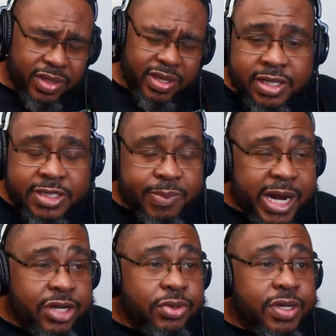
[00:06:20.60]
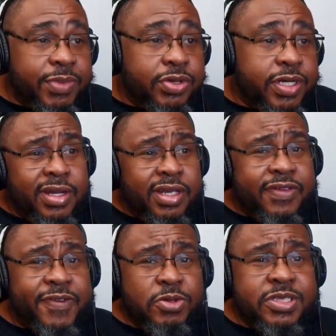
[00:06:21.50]
It's a brand new community. The
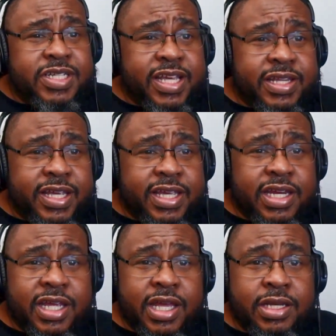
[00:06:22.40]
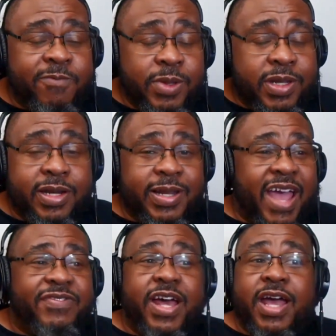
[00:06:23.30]
first 10 that get in, you get a
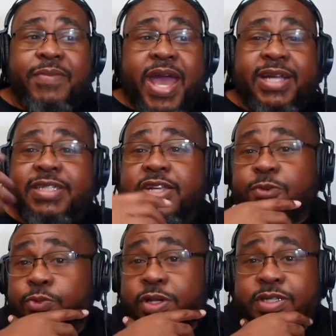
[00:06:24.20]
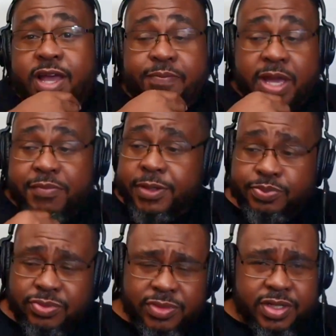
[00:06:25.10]
lifetime access for a one time payment.
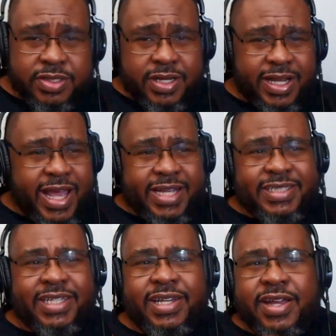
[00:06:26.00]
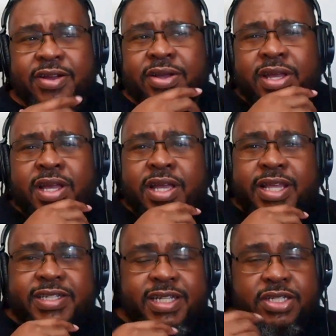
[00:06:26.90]
There's a class in there
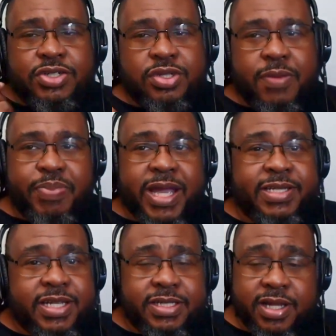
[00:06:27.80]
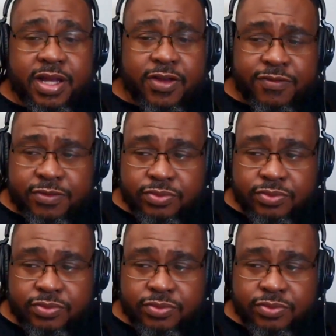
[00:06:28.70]
that teaches you the basics of